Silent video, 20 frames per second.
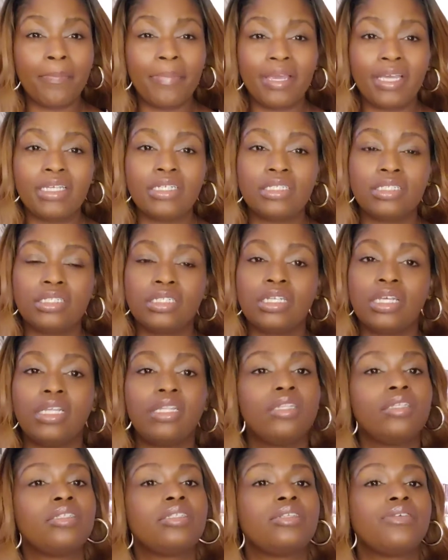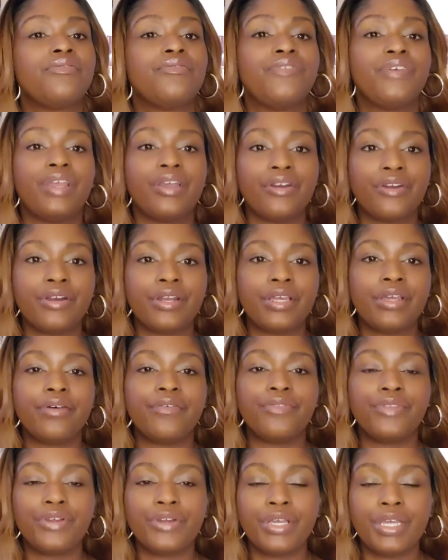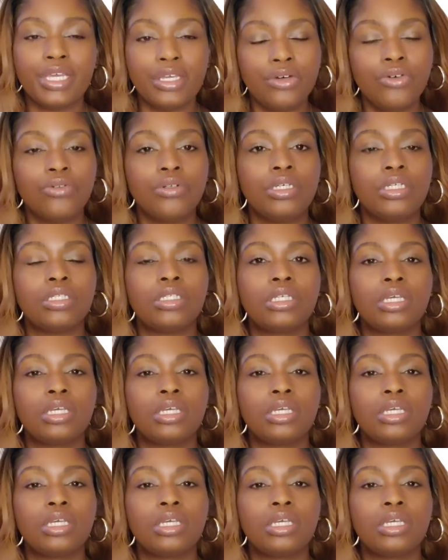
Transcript: patient and the severity of their illness,